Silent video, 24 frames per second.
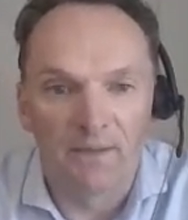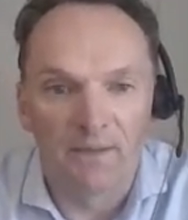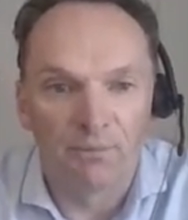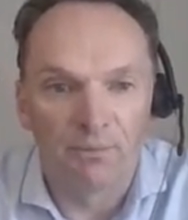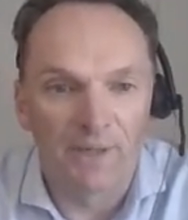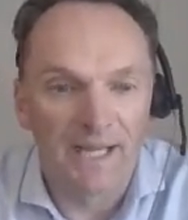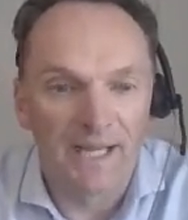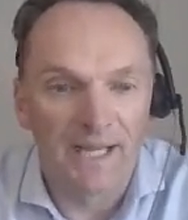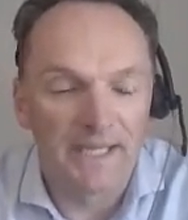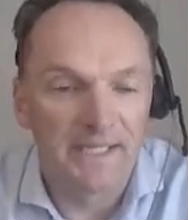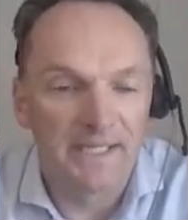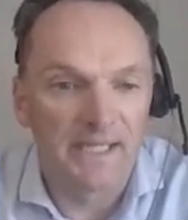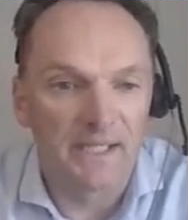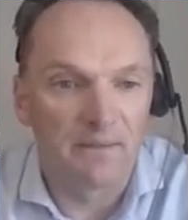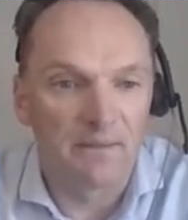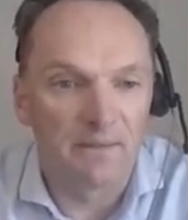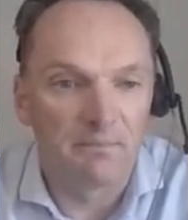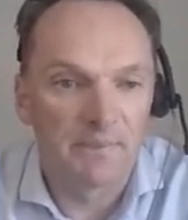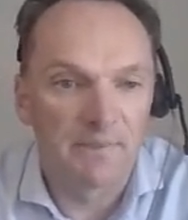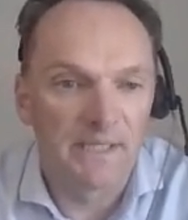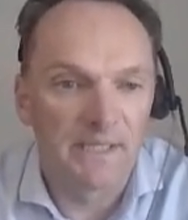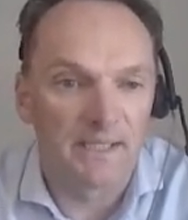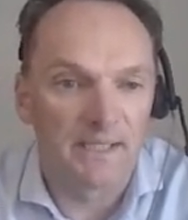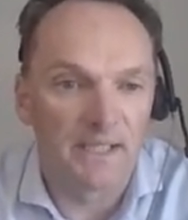
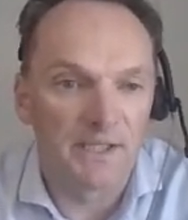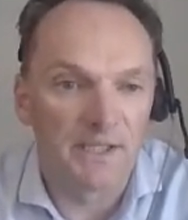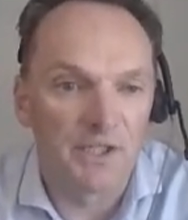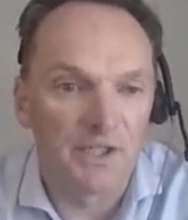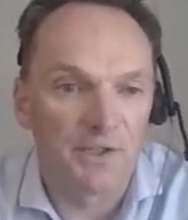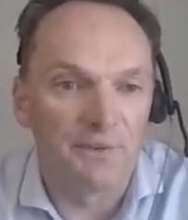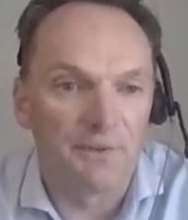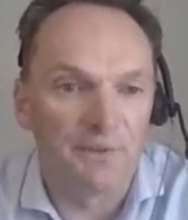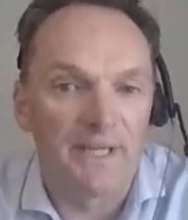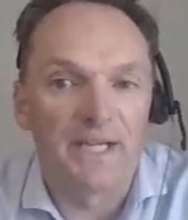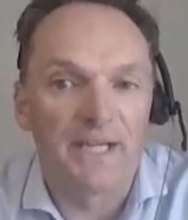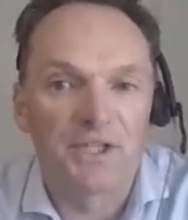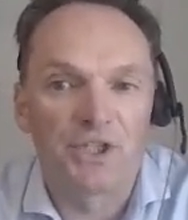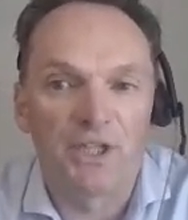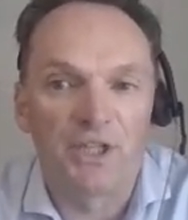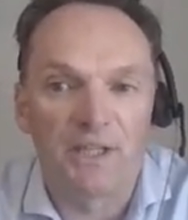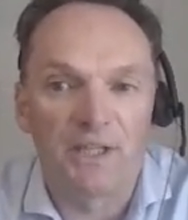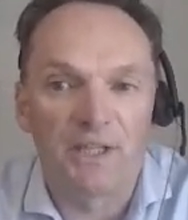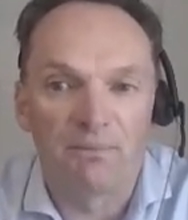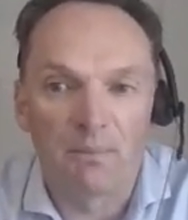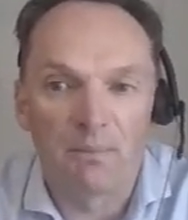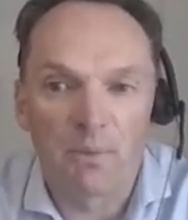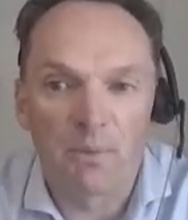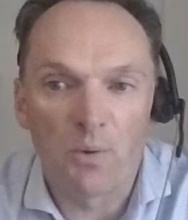relating particularly to
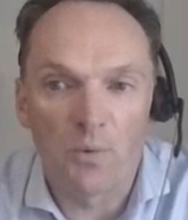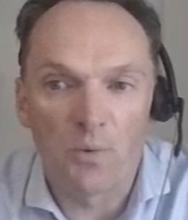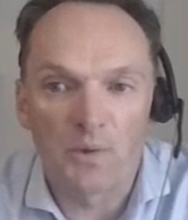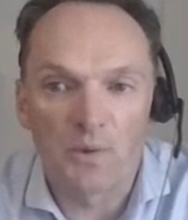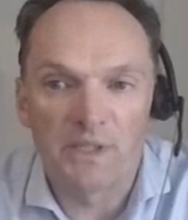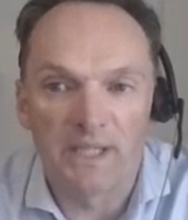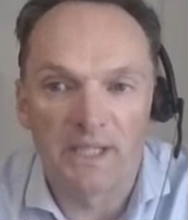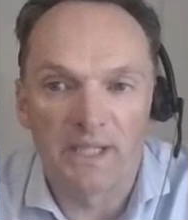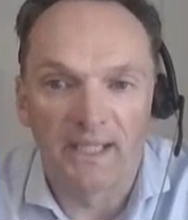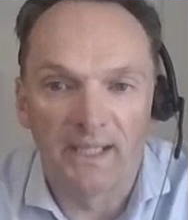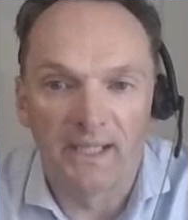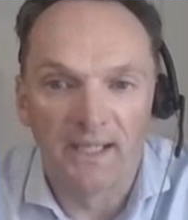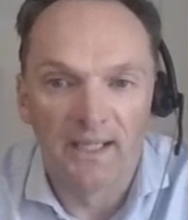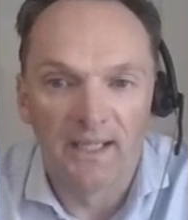ESG reporting.